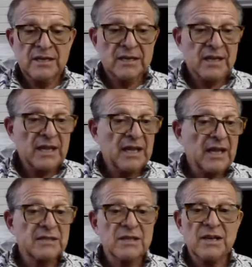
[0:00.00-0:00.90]
get
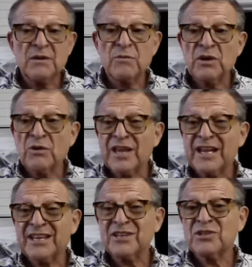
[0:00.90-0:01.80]
that done. We don't
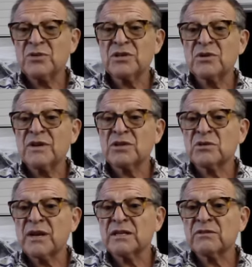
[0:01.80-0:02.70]
like you to do it during the
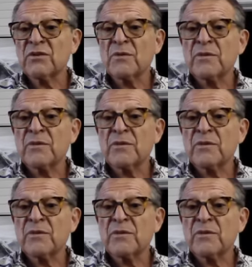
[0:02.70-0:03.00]
transfer,